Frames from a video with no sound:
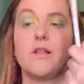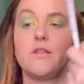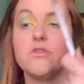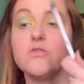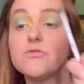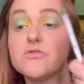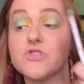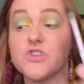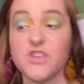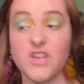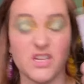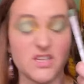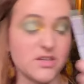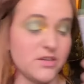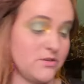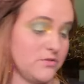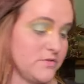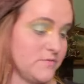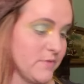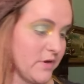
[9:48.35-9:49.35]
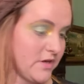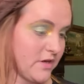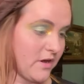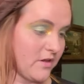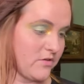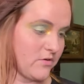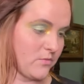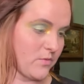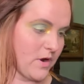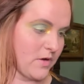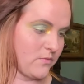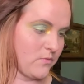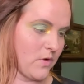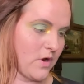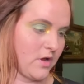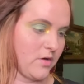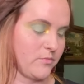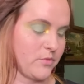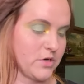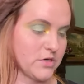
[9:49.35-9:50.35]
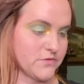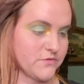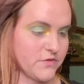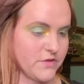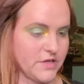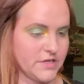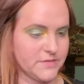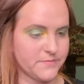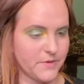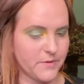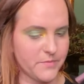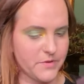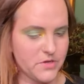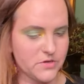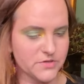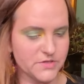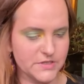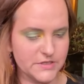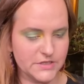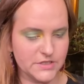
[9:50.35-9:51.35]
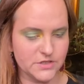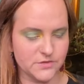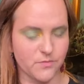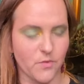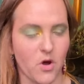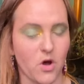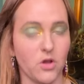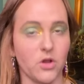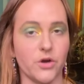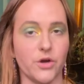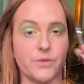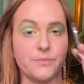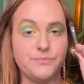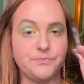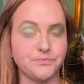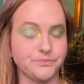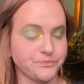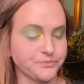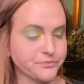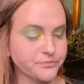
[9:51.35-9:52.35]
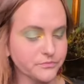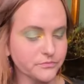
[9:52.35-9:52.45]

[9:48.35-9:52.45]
usually like to use my other Wet n Wild brush for this, but I'm going to use this smaller